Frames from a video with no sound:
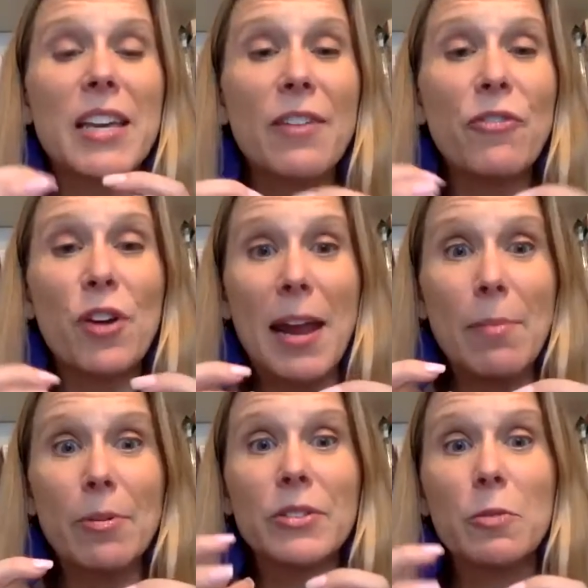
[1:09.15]
If you're
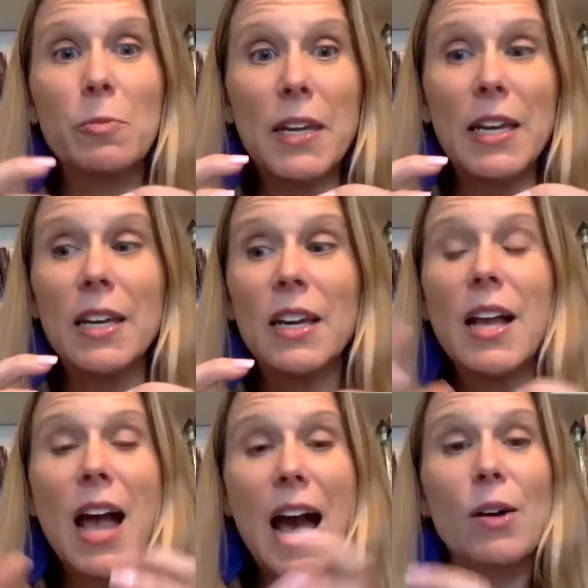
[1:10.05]
able to be
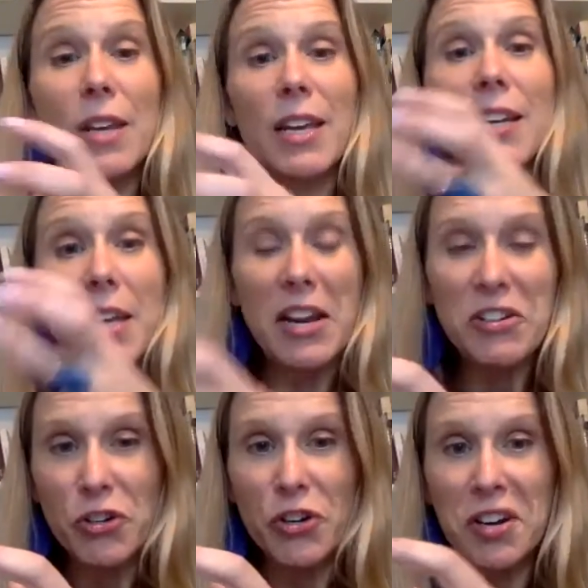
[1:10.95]
out in
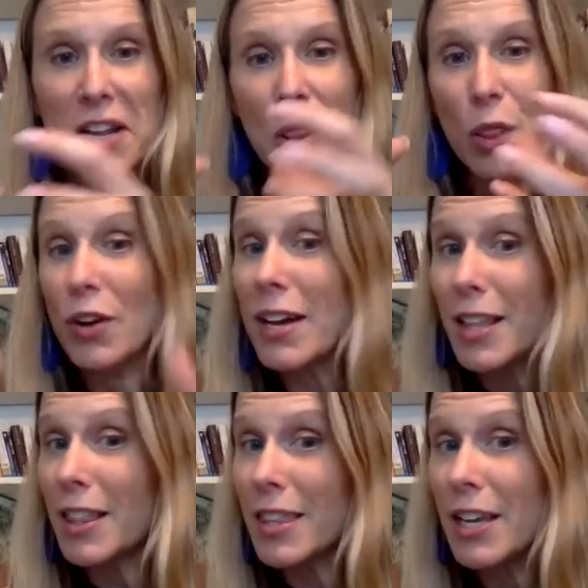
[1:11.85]
nature and look at
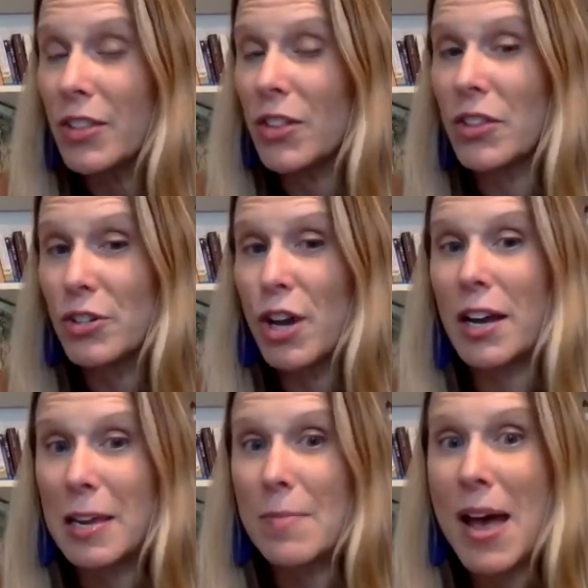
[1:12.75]
the thing that they're
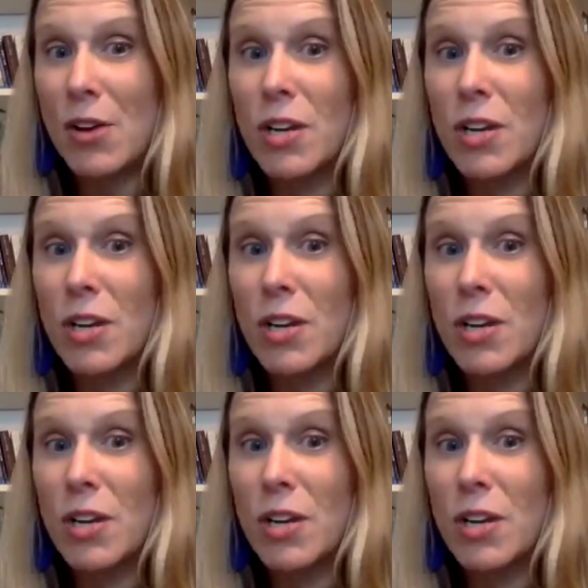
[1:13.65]
talking about,